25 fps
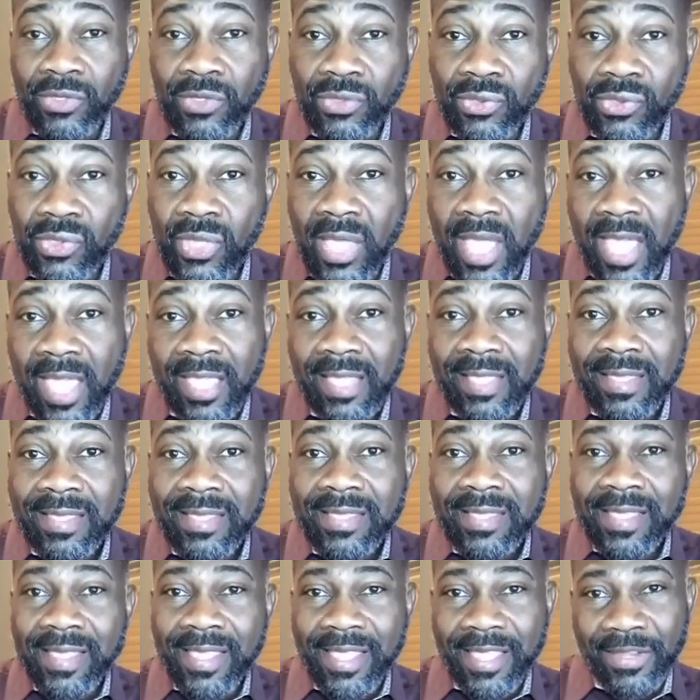to say
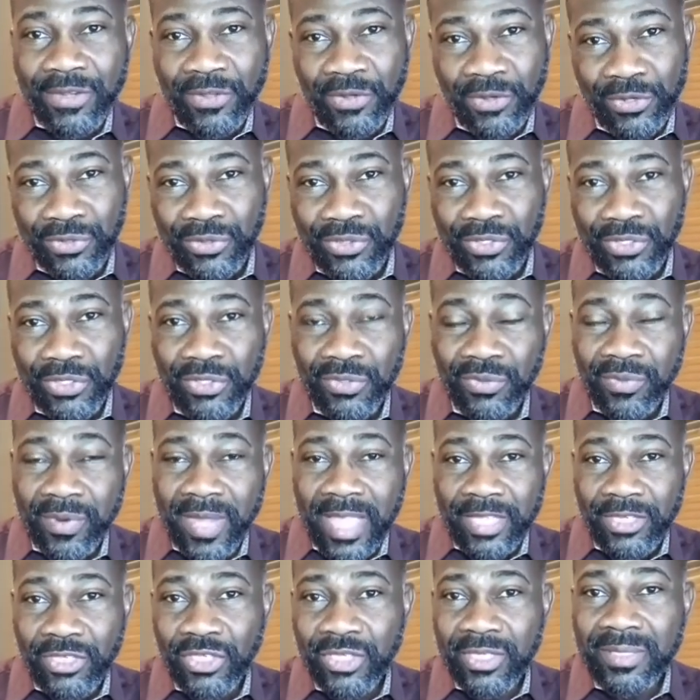in your
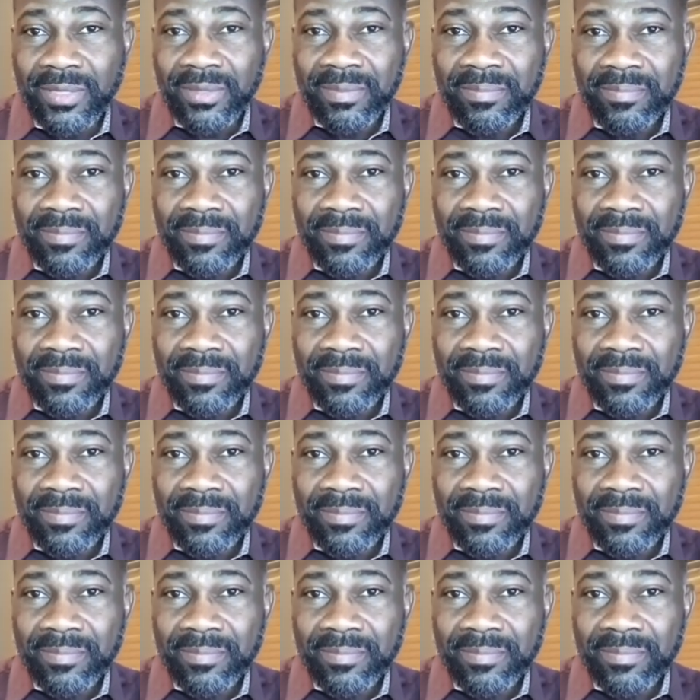situation.